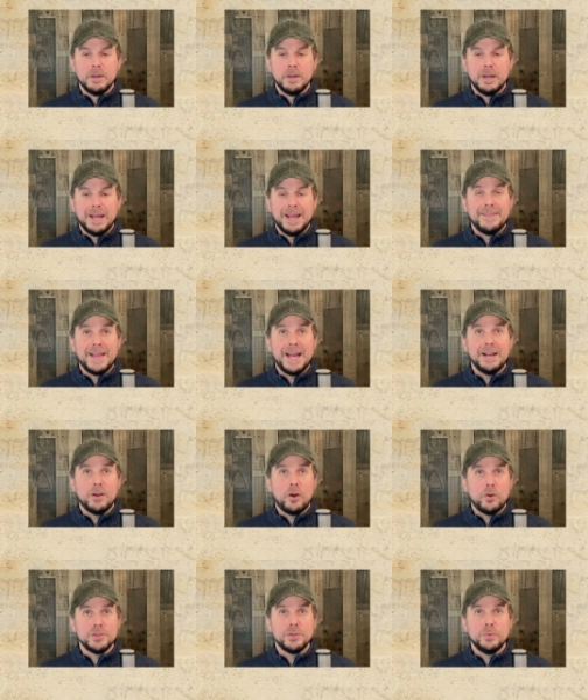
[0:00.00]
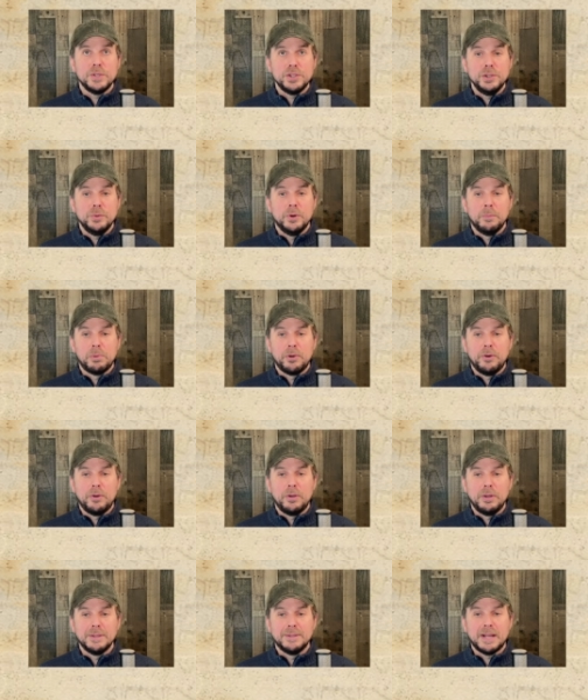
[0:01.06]
and that also is neuter
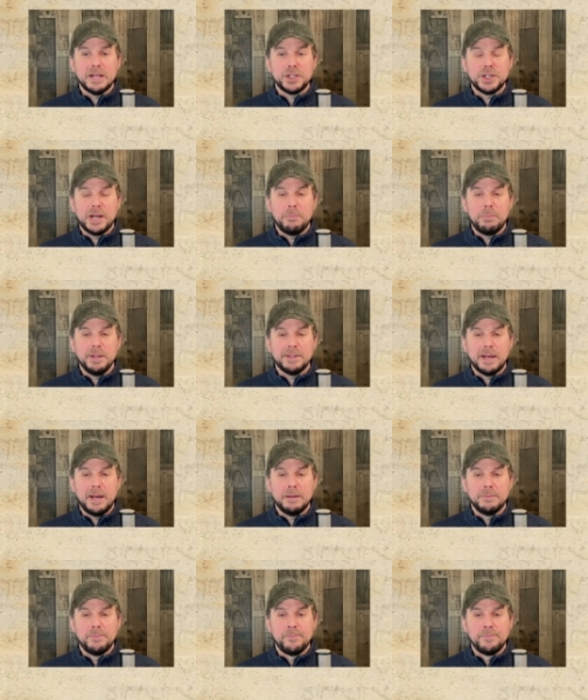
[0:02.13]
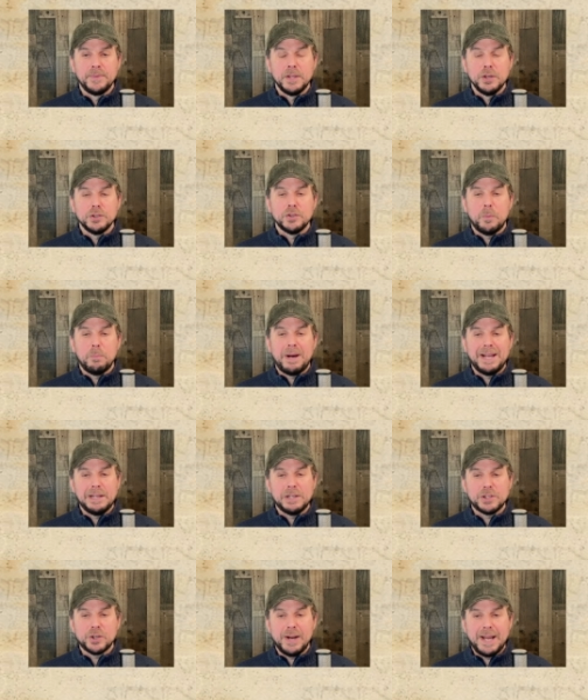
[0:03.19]
plural, tashabata. So by
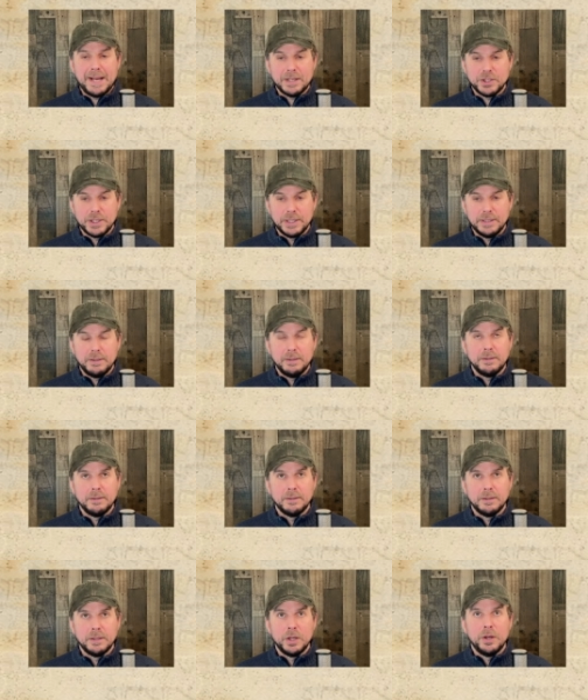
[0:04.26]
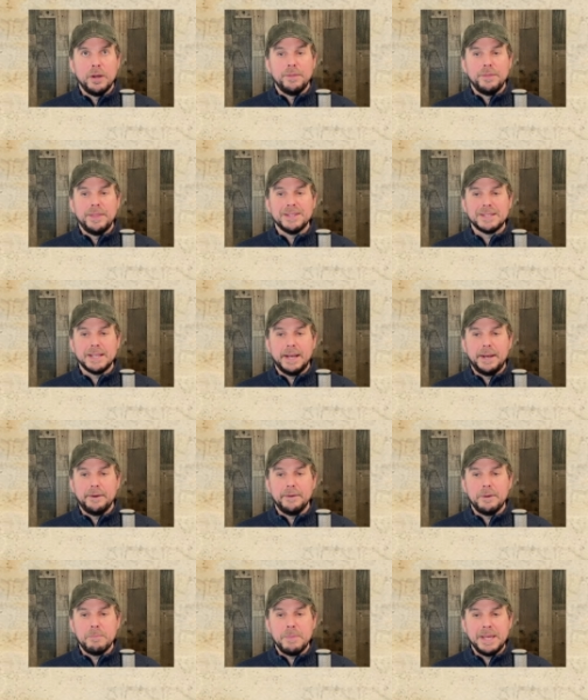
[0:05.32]
attraction, this
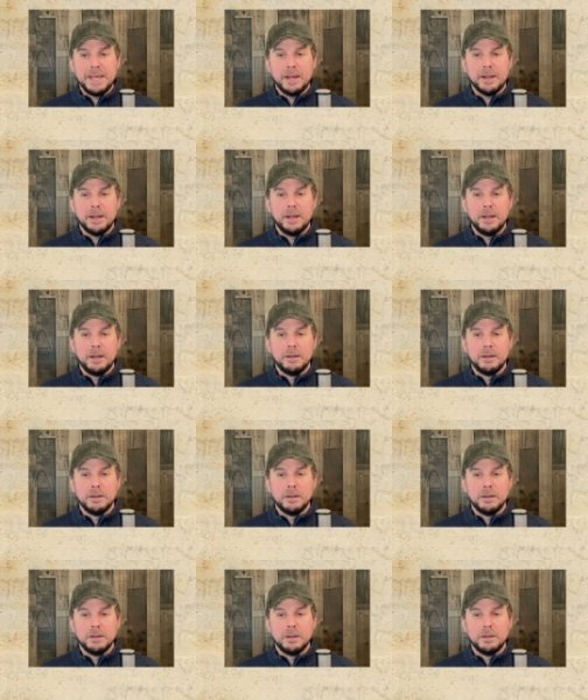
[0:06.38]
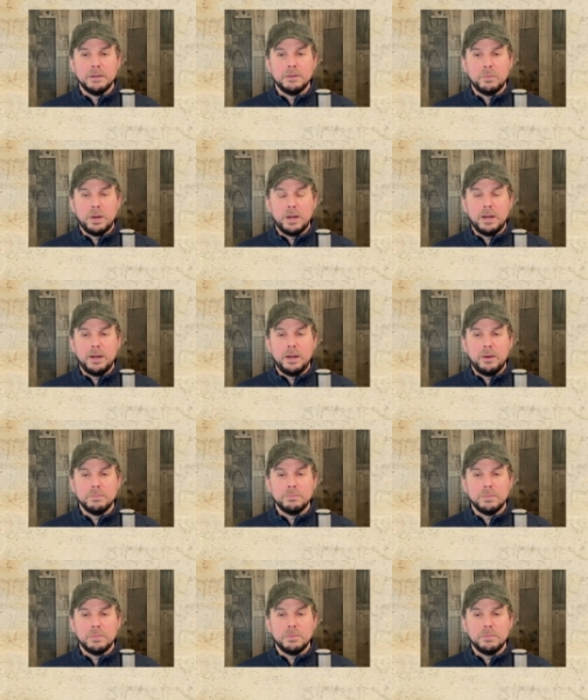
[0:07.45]
Aramaic uh,
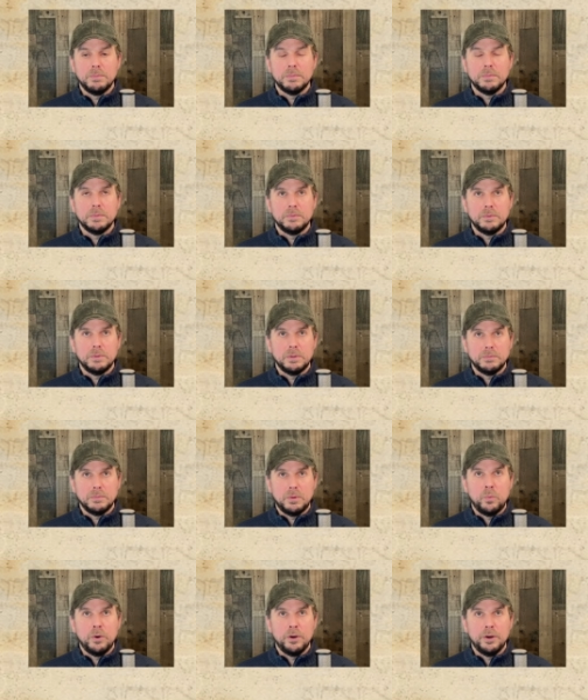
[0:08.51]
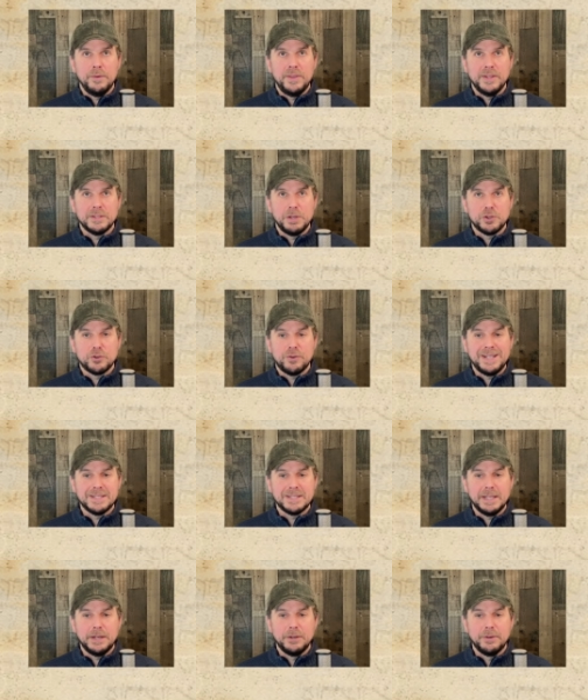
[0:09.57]
word that's been
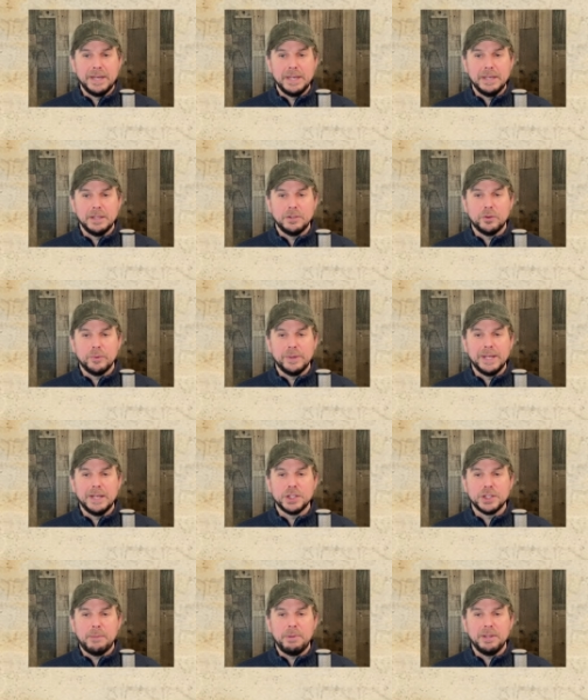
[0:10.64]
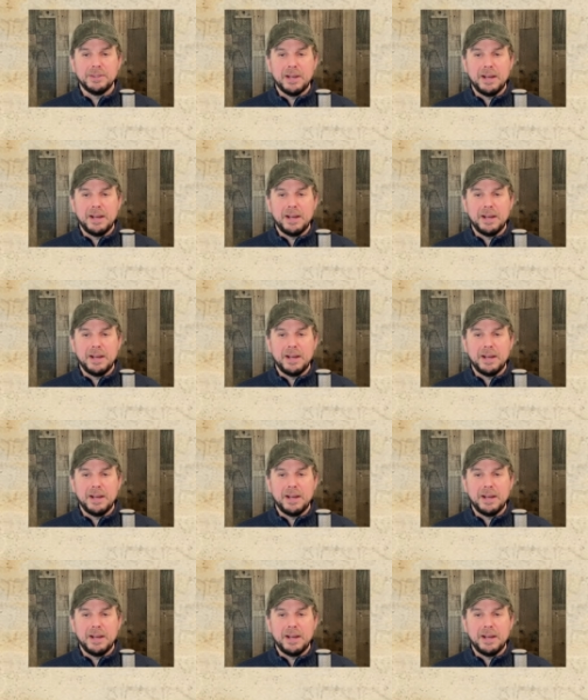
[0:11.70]
transliterated into Greek, shabata